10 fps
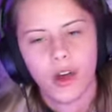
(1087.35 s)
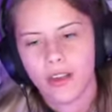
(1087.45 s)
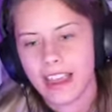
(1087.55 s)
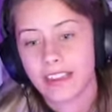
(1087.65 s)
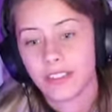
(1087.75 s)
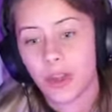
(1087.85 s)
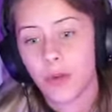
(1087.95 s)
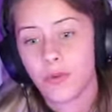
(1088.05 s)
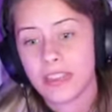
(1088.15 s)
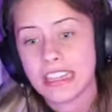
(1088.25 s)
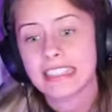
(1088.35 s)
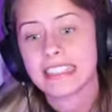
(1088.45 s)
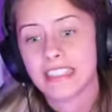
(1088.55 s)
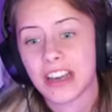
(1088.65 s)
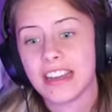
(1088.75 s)
Okay, so this
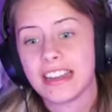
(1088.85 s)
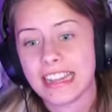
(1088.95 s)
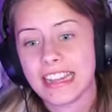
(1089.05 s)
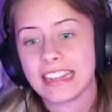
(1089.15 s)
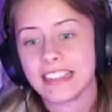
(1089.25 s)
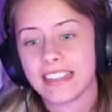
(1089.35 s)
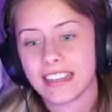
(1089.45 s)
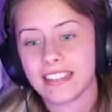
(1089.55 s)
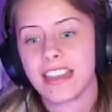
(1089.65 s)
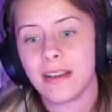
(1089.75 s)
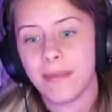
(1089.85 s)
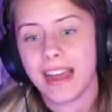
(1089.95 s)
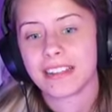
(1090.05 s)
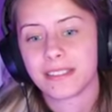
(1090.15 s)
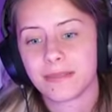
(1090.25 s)
gun needs extended
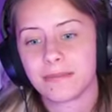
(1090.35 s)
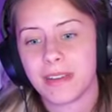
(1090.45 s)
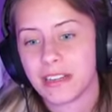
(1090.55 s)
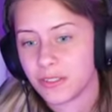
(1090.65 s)
mags. I